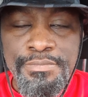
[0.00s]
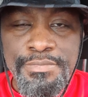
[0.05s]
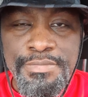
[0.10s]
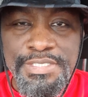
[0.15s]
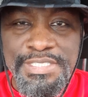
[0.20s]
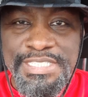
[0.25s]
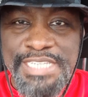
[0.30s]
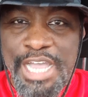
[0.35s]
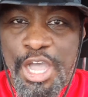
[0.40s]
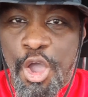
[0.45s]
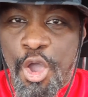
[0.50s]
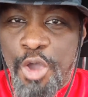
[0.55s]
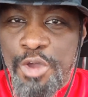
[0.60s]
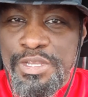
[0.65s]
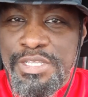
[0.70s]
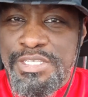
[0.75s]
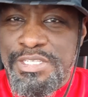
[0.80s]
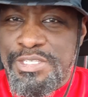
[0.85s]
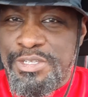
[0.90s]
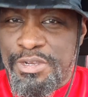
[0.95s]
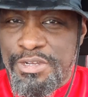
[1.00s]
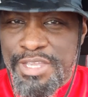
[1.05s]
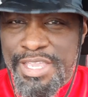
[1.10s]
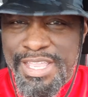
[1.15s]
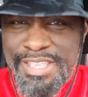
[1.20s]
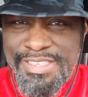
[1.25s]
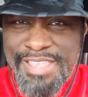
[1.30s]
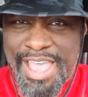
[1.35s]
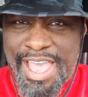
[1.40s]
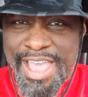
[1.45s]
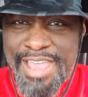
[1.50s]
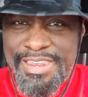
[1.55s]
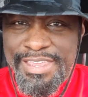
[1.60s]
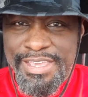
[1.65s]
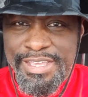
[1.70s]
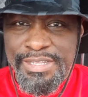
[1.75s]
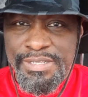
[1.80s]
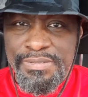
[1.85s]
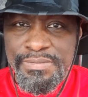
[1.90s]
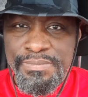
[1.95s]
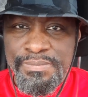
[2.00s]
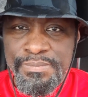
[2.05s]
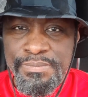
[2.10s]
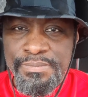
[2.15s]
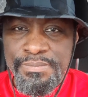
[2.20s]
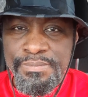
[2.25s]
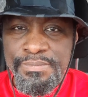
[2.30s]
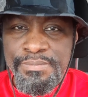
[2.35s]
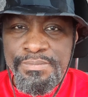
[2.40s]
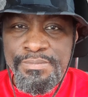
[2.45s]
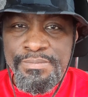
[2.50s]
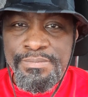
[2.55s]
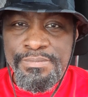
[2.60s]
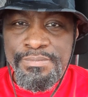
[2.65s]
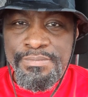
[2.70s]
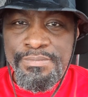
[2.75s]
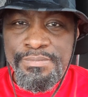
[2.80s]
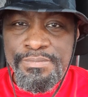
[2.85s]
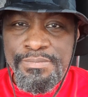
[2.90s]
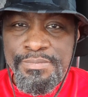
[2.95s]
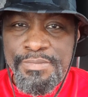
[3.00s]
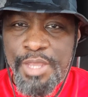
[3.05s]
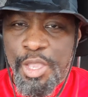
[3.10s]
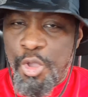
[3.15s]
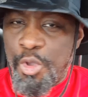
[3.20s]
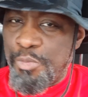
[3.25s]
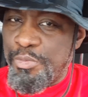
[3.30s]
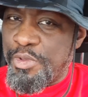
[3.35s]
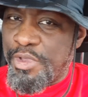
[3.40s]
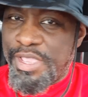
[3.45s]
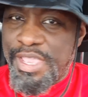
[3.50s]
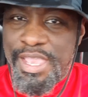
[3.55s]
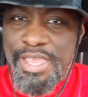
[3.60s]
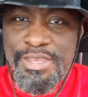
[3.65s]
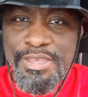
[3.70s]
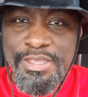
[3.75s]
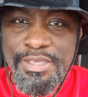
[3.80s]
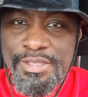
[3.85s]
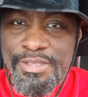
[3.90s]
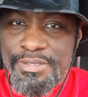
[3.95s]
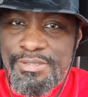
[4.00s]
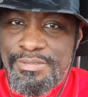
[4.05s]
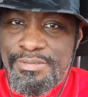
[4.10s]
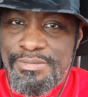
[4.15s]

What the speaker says: You see how all this is starting to get tied in? I hope you're getting it.